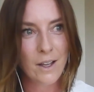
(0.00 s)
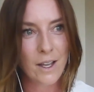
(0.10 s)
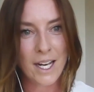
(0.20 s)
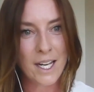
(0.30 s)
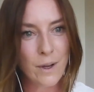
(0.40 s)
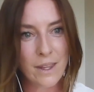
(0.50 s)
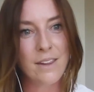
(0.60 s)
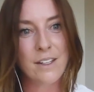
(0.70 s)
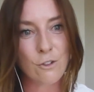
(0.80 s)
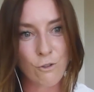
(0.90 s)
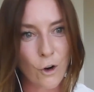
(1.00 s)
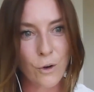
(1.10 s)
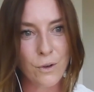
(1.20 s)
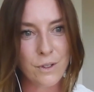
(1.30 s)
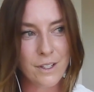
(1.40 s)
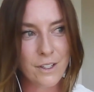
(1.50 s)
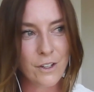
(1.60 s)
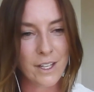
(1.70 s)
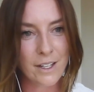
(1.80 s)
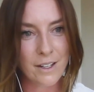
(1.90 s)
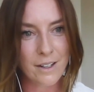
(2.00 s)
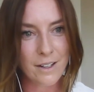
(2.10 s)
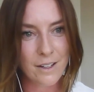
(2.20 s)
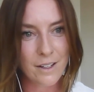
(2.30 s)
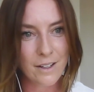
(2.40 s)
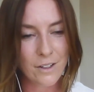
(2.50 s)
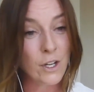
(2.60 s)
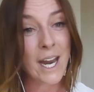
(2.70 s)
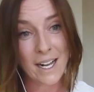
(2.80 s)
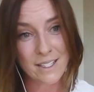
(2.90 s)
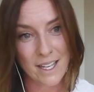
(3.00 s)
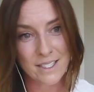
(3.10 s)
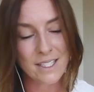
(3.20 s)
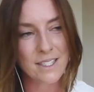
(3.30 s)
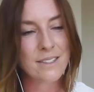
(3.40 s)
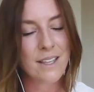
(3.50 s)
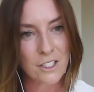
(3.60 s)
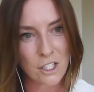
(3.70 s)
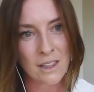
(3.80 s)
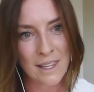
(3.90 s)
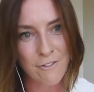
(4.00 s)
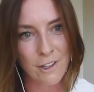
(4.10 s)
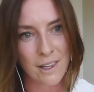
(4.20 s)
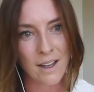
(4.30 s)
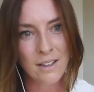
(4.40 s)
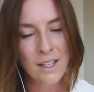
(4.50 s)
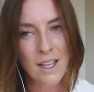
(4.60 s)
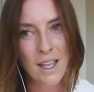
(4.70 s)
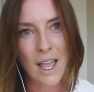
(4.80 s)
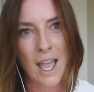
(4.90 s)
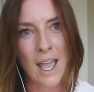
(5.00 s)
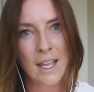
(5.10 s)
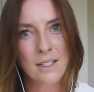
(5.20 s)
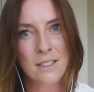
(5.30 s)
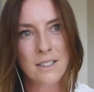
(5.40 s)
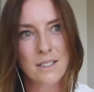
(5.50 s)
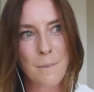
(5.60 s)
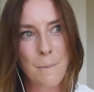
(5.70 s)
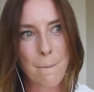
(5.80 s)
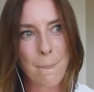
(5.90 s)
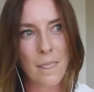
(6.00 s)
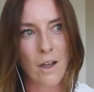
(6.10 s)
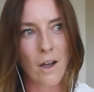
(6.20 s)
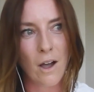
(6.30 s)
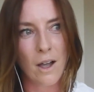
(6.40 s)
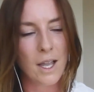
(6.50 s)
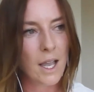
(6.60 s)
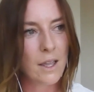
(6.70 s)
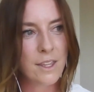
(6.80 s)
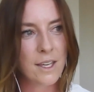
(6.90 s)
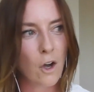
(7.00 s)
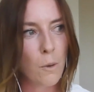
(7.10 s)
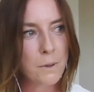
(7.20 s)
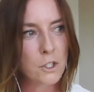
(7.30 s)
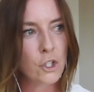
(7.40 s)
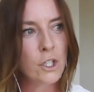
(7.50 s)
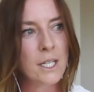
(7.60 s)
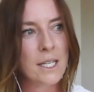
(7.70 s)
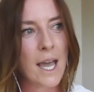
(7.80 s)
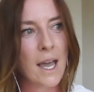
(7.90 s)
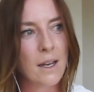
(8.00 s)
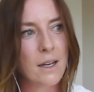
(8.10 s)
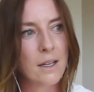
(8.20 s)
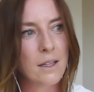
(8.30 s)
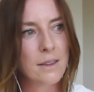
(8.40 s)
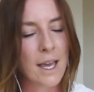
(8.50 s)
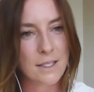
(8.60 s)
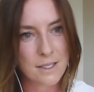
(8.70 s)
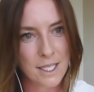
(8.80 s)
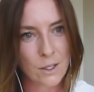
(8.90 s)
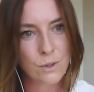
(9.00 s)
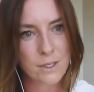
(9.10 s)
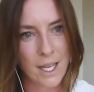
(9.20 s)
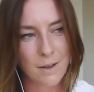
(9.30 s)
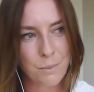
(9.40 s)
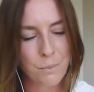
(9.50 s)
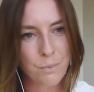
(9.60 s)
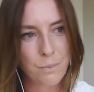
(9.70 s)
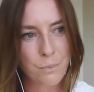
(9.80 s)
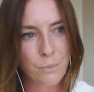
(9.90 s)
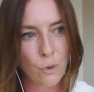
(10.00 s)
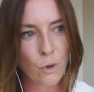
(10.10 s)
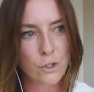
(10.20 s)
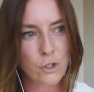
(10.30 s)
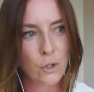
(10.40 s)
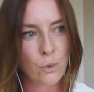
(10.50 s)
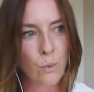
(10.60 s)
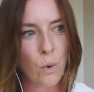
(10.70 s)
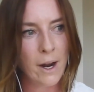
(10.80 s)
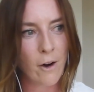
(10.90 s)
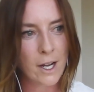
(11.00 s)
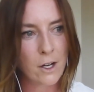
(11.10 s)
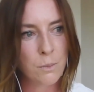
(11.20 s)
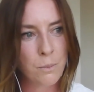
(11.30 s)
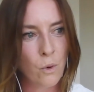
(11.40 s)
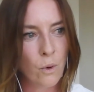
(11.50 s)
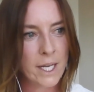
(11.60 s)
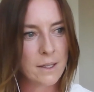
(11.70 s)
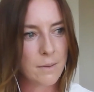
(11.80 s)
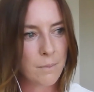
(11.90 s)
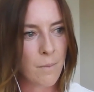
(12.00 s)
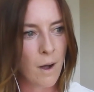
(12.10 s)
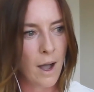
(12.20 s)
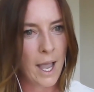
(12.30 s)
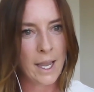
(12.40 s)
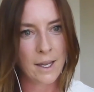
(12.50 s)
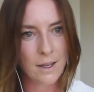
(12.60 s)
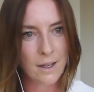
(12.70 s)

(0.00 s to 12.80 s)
anywhere that there's a road, you can access. It's such a leveler. And the opportunity that skill set brought to where I could point my